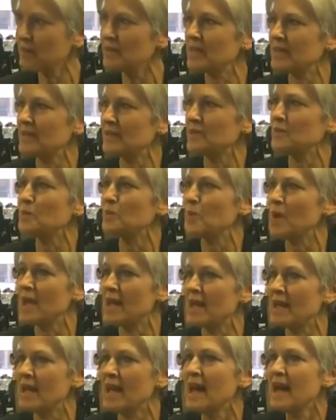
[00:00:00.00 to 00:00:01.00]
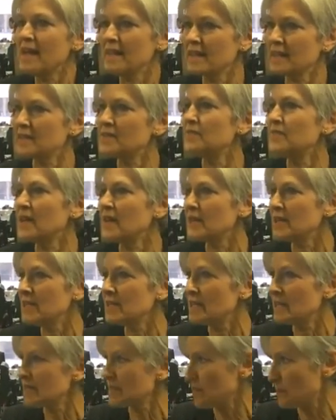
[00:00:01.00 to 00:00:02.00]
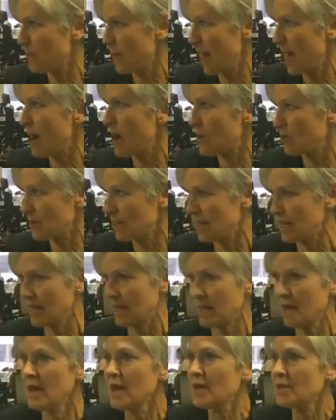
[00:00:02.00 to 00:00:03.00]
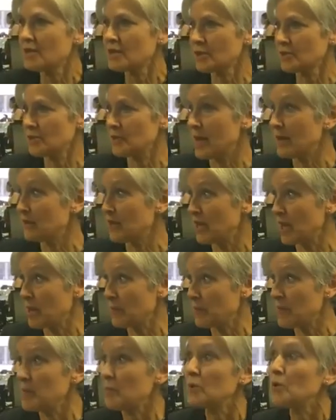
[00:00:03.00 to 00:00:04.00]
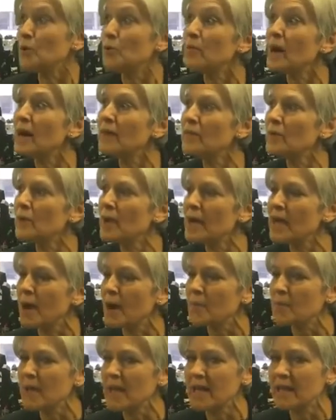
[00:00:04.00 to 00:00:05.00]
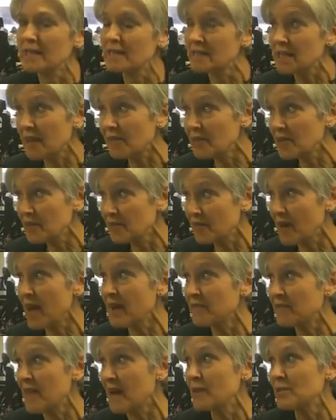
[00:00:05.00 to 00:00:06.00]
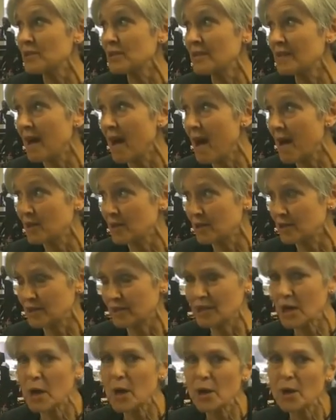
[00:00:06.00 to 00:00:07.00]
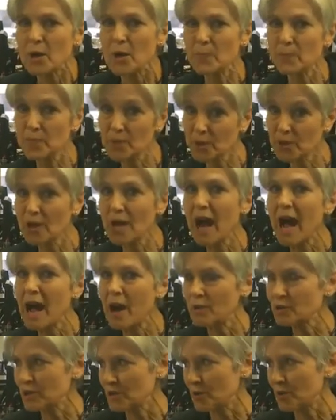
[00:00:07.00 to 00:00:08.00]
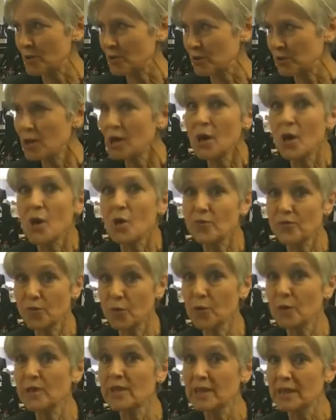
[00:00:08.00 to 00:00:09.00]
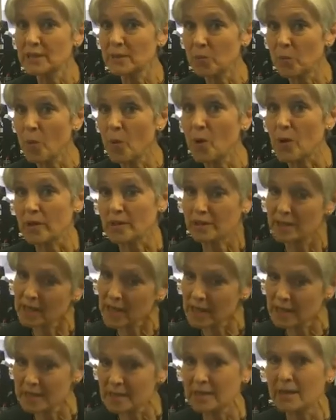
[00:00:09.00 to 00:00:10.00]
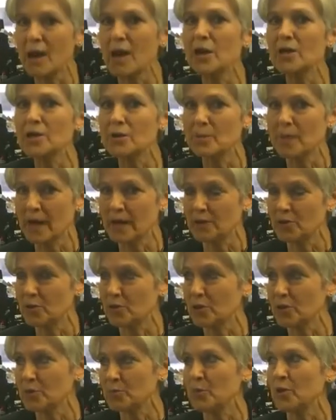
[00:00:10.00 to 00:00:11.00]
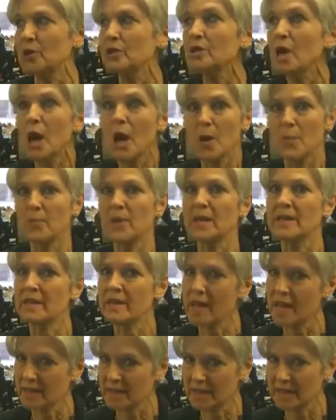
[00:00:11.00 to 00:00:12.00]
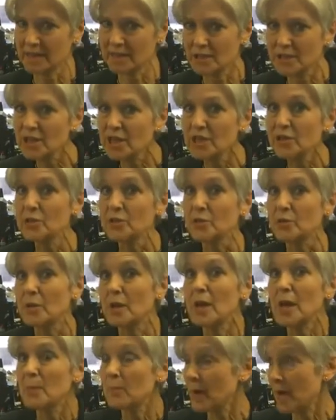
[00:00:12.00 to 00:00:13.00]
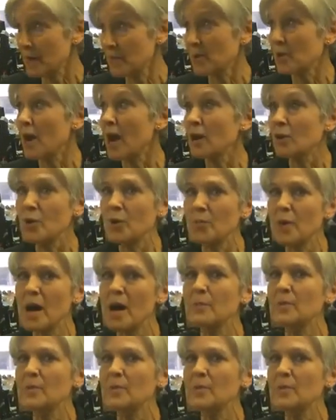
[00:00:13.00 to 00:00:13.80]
this in a way that's very disempowering to everyday people who, by the way, are paying $75,000 per household for these wars. Yes, started by George Bush, but then continued by Barack Obama